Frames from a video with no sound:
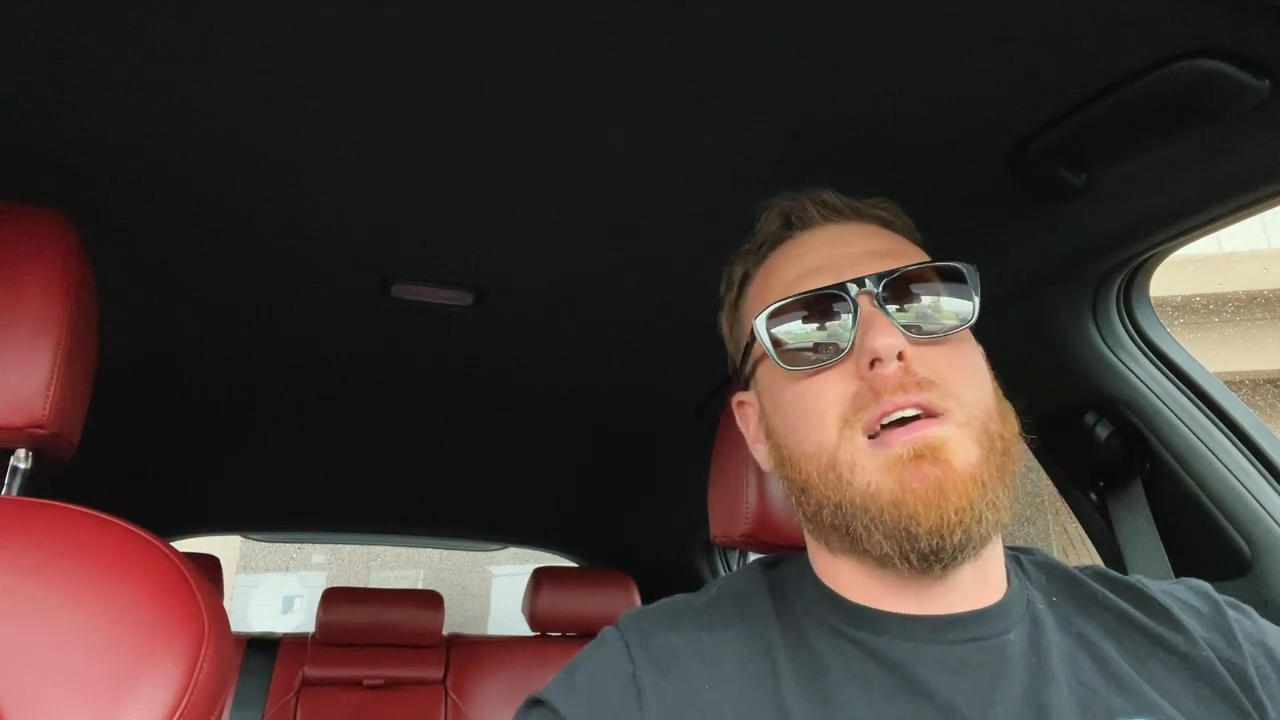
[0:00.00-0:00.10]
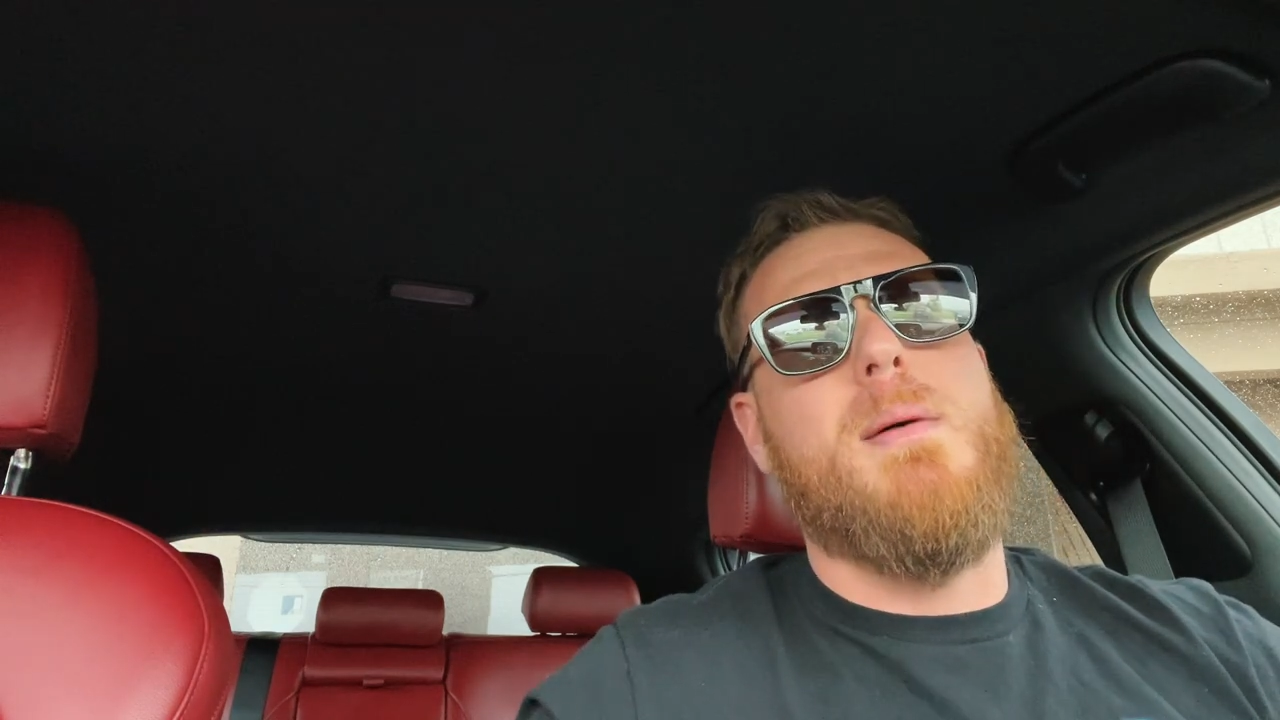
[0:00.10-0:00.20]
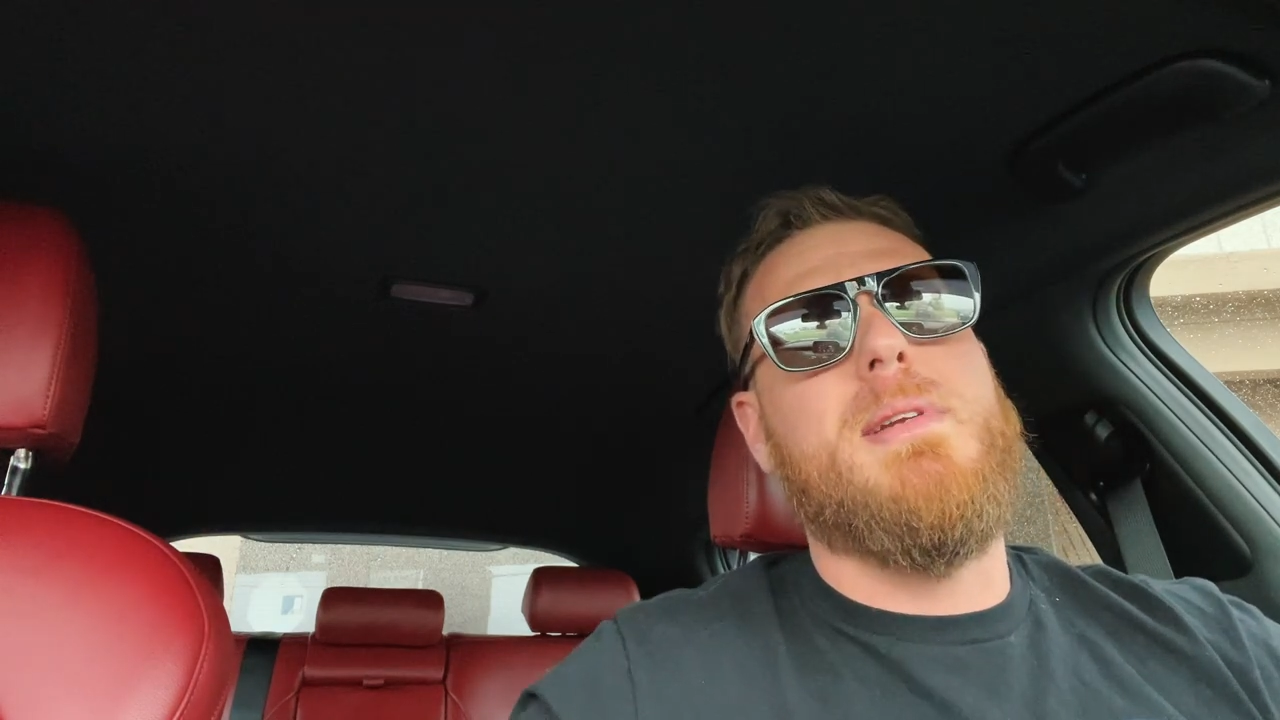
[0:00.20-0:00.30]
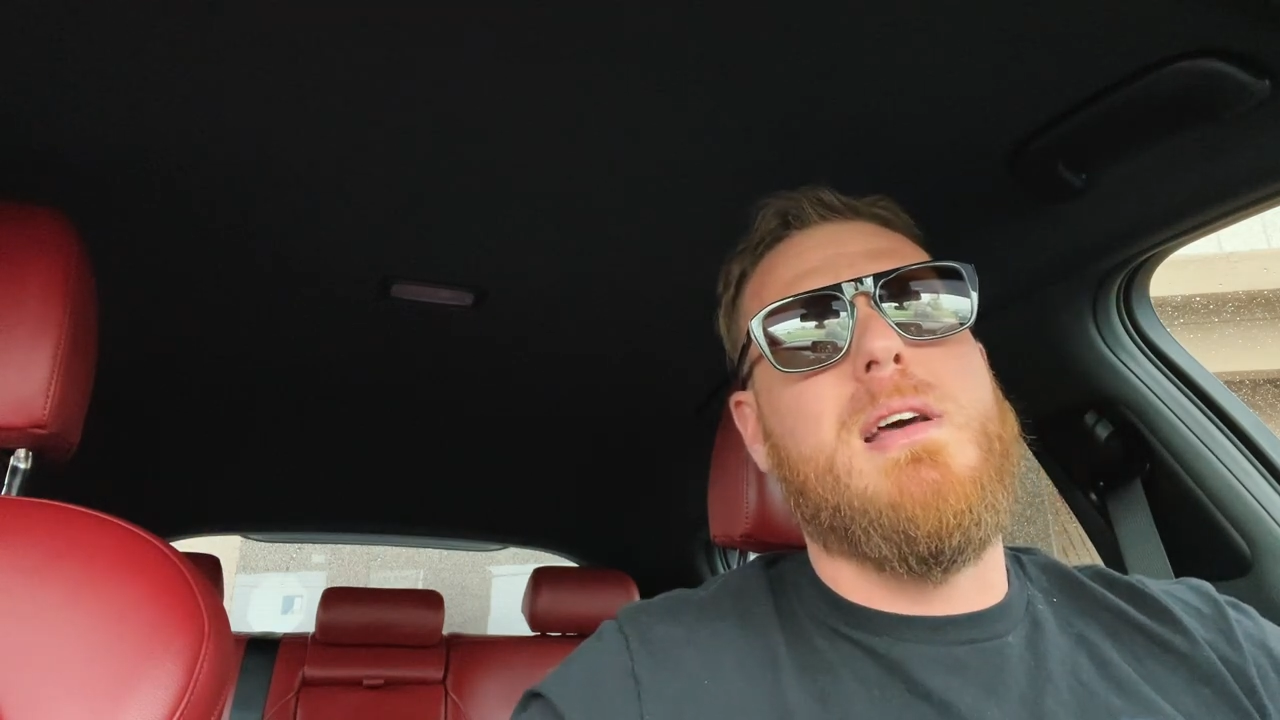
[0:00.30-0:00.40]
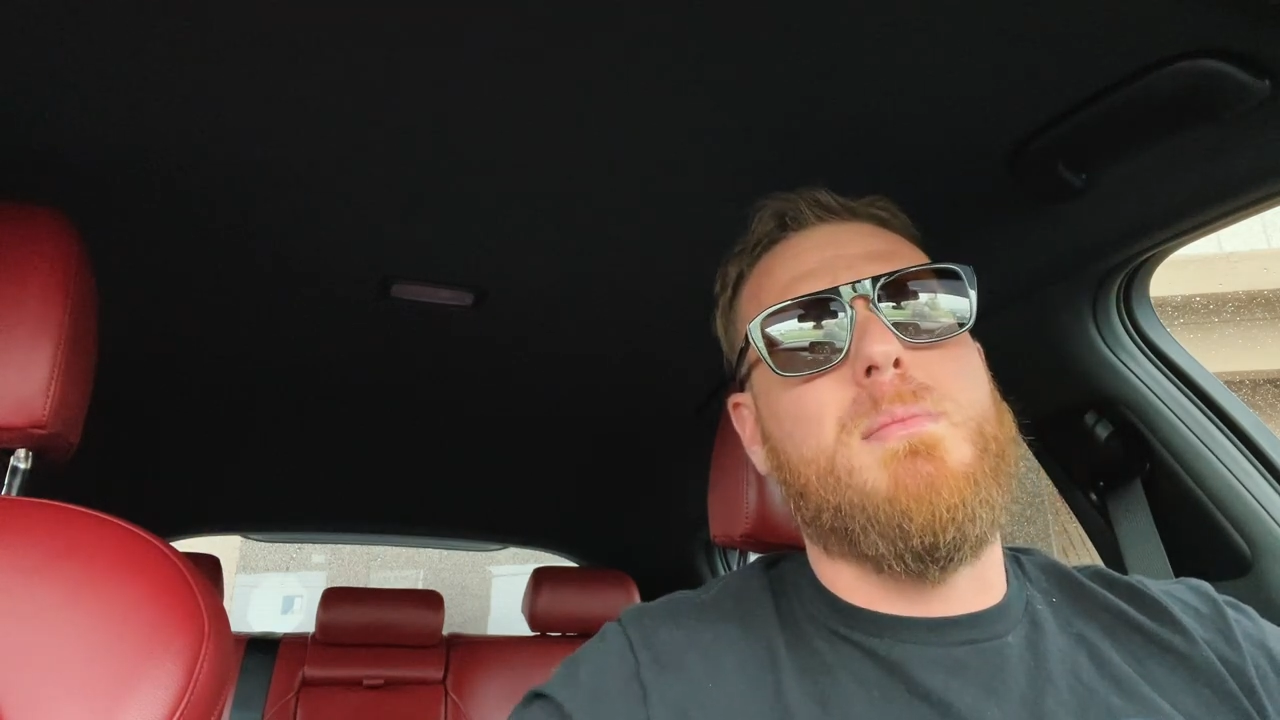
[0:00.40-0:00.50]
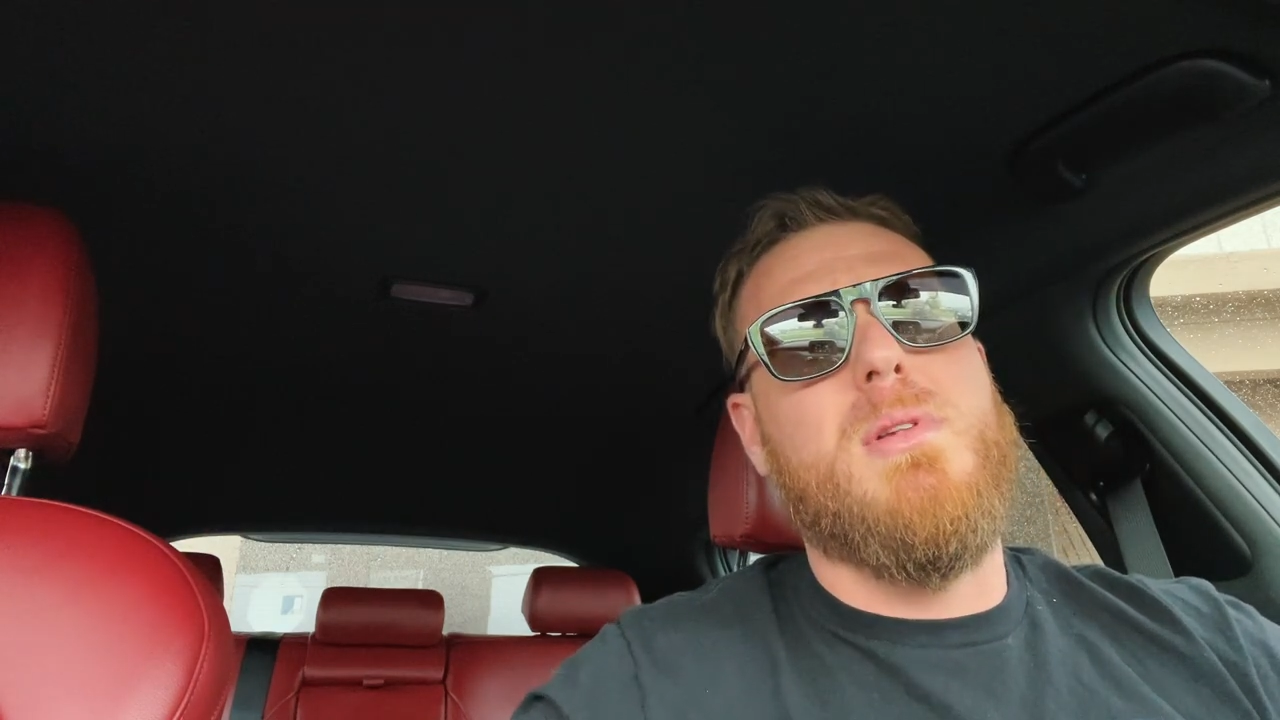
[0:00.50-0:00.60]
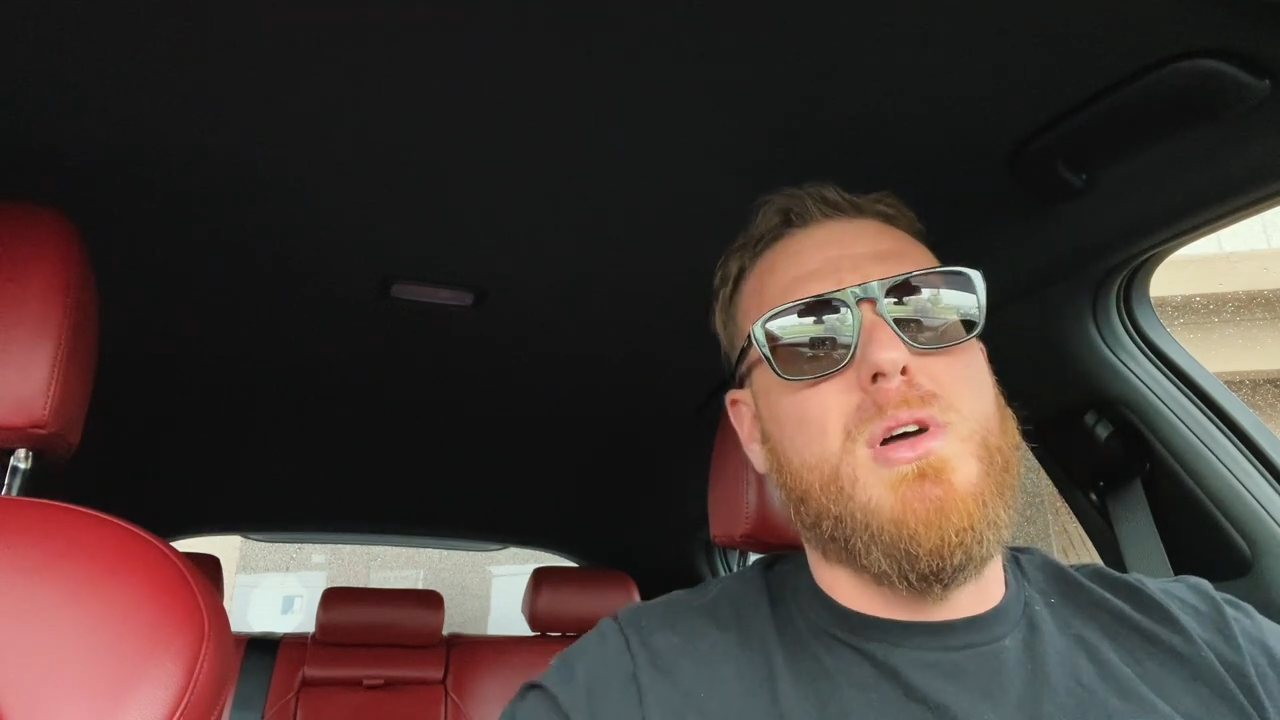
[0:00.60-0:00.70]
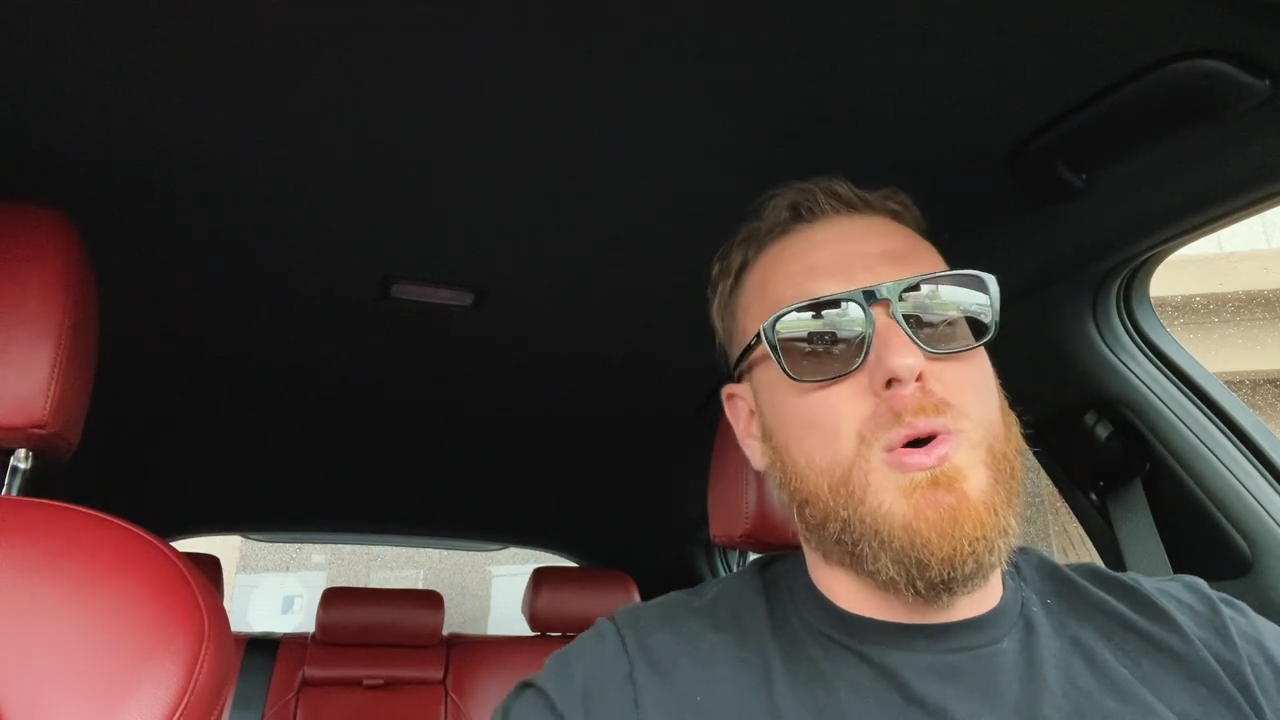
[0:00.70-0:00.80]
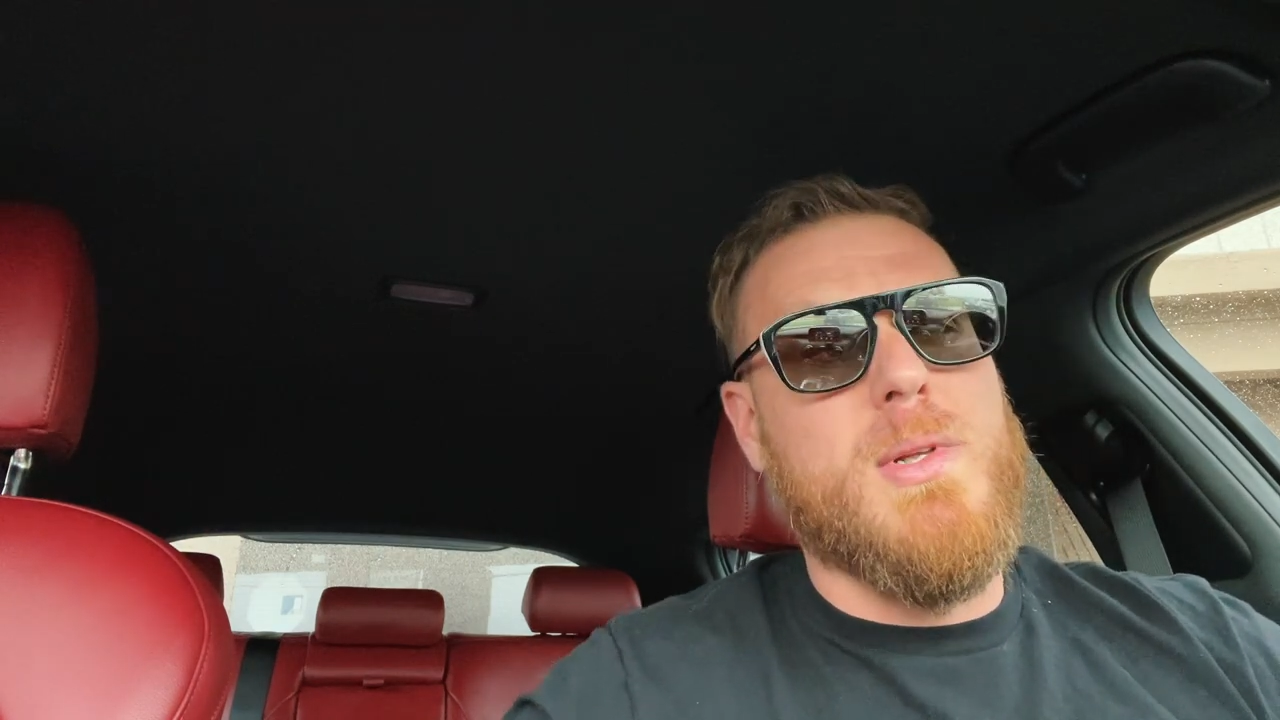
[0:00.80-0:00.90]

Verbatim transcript: Comment down below,